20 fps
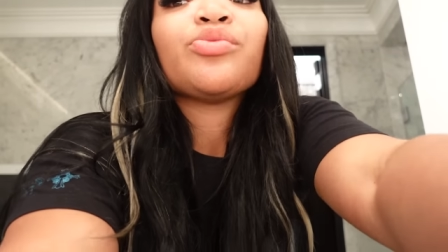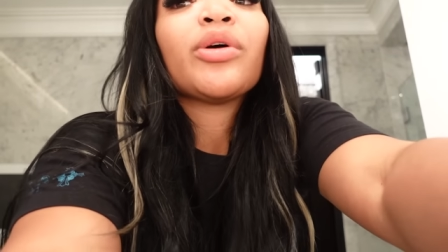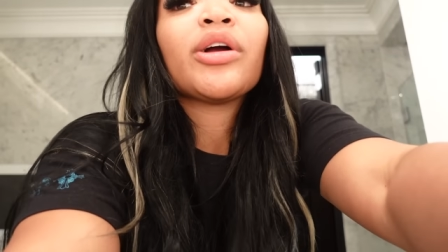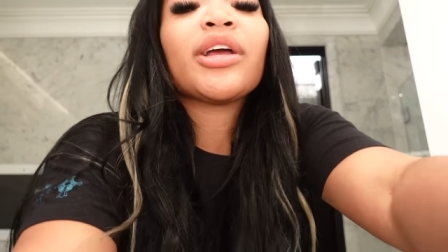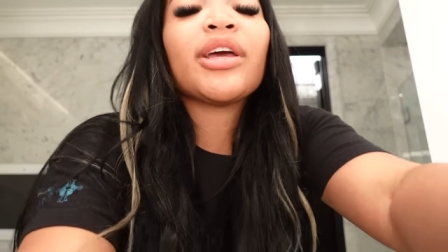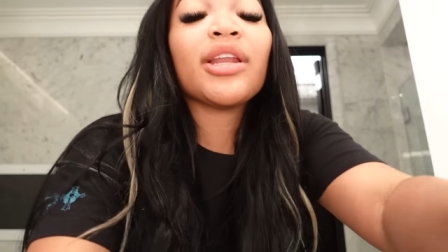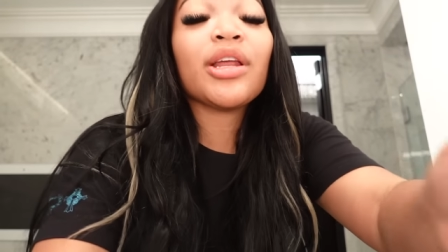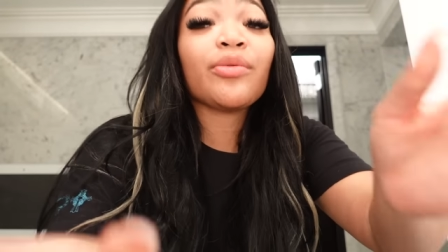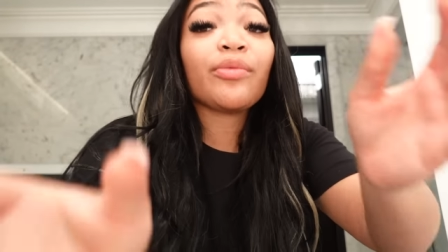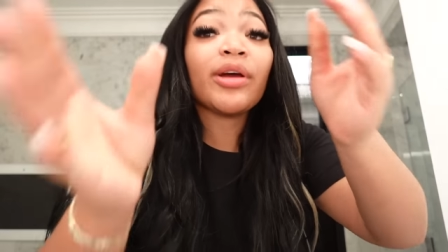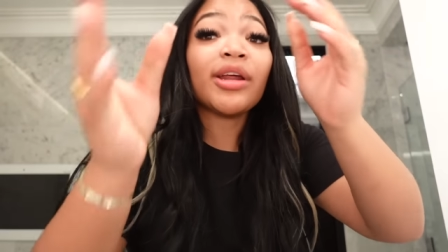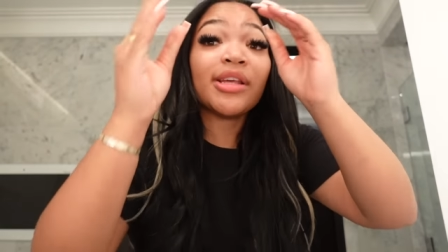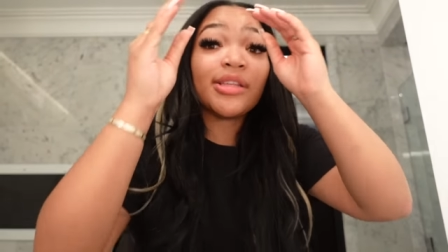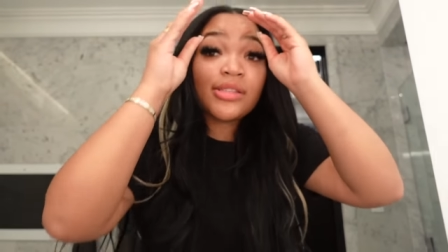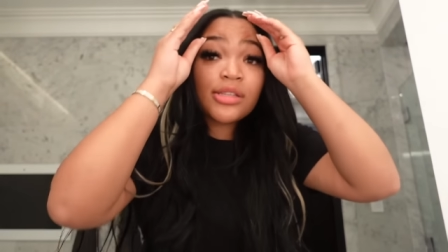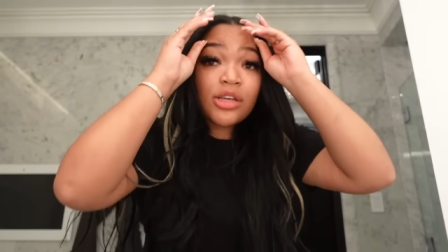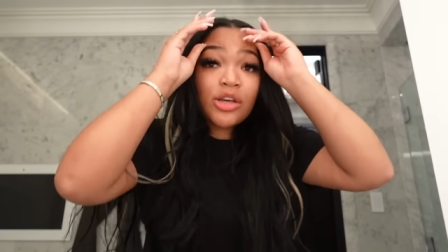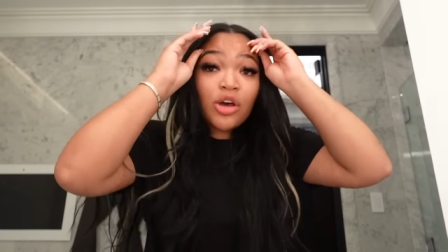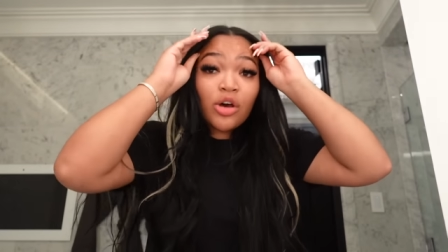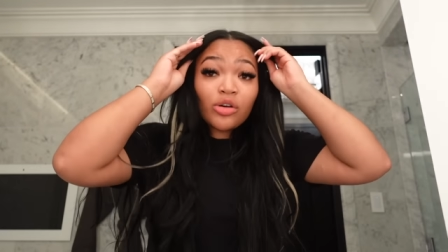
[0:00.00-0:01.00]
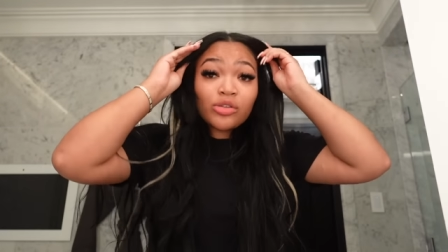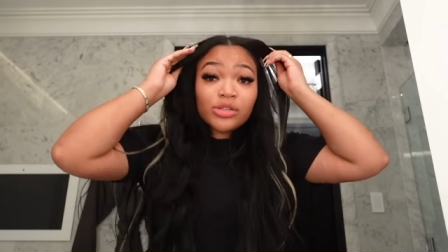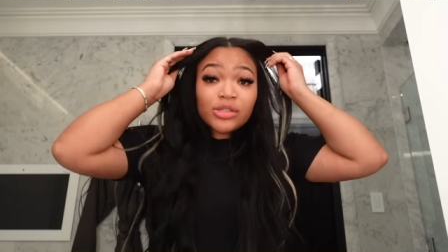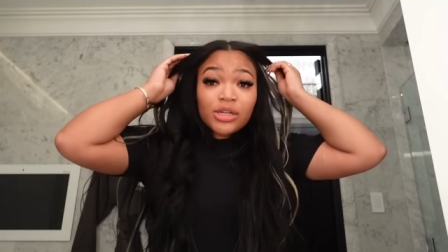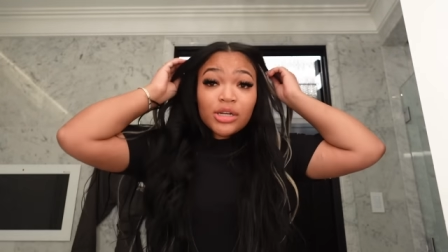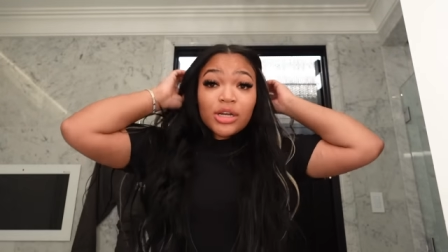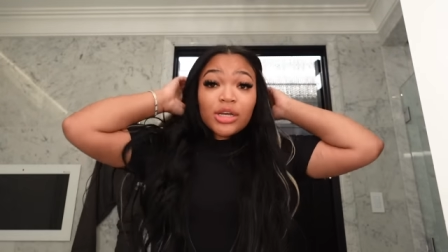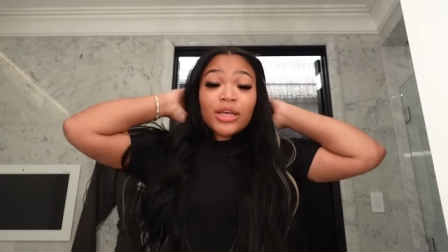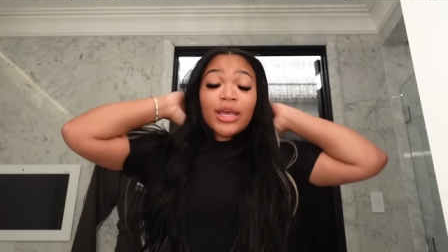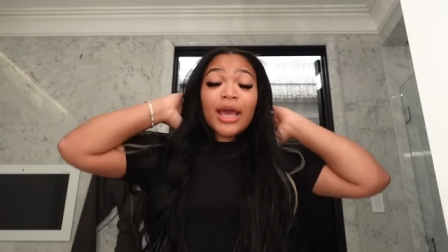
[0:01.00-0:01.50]
we're getting ready to go
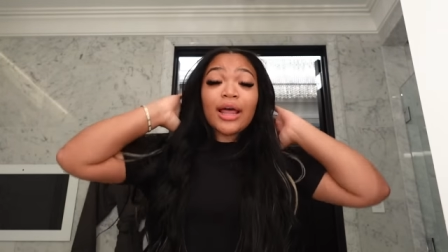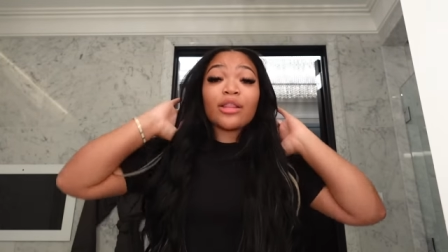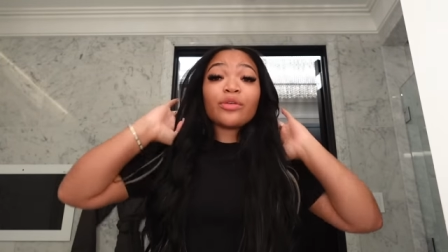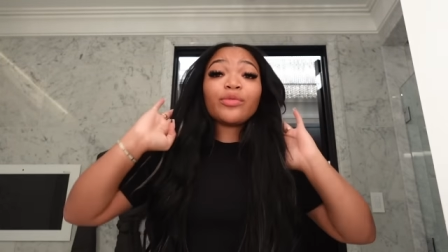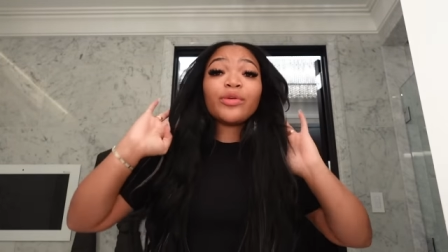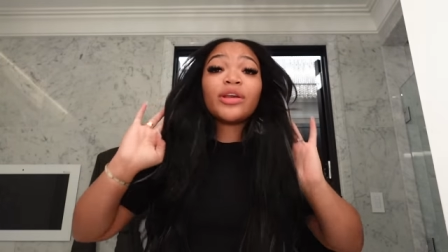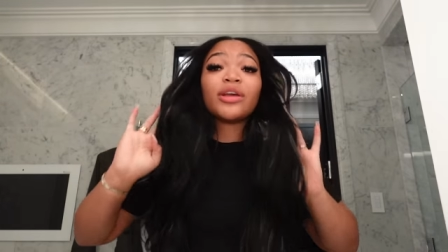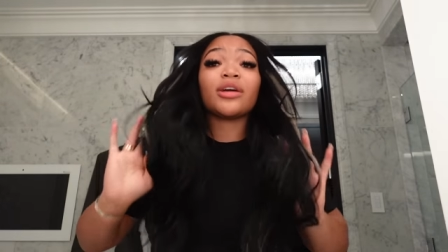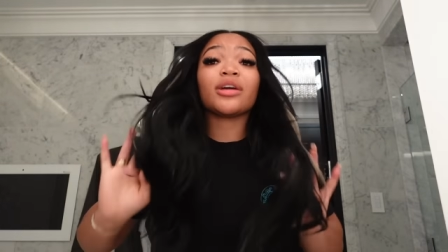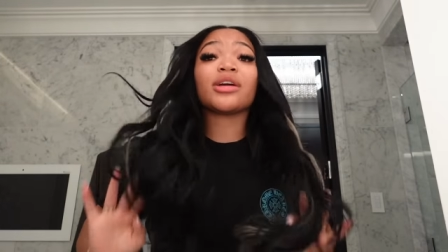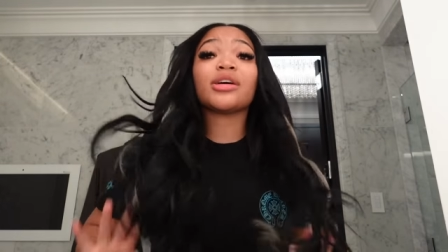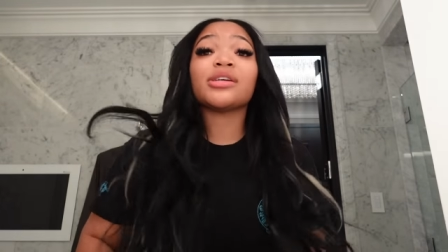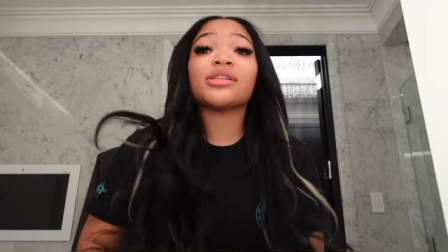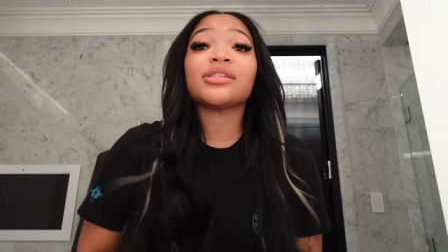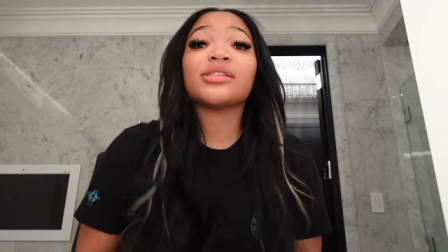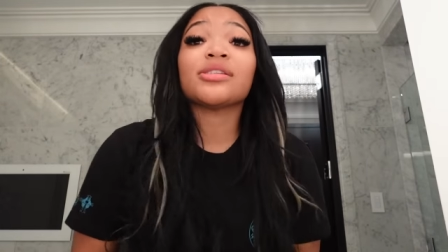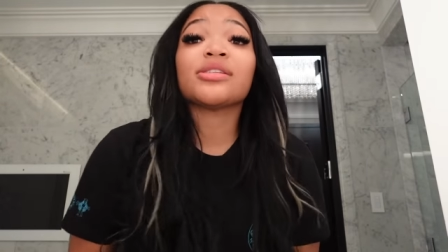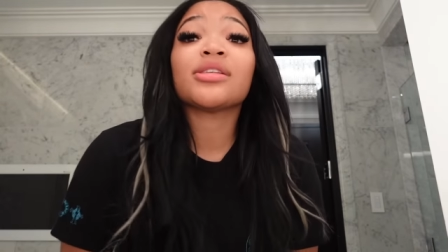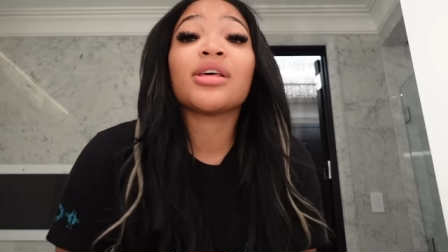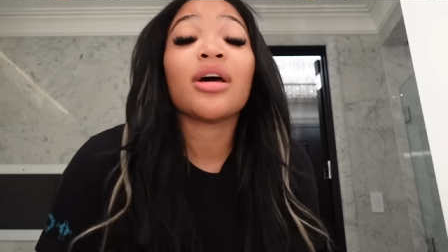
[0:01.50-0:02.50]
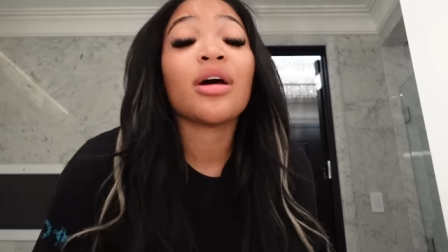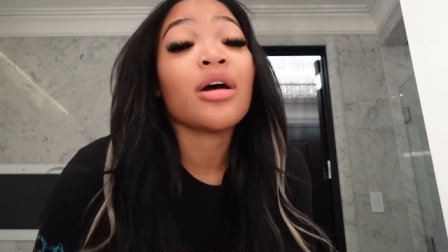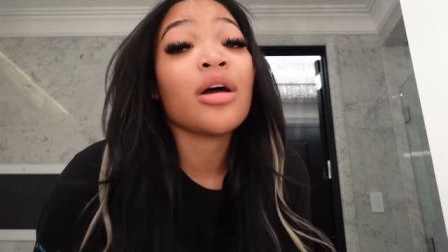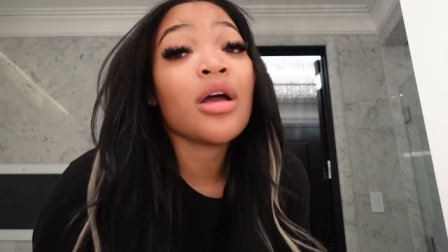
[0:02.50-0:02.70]
to the Galleria because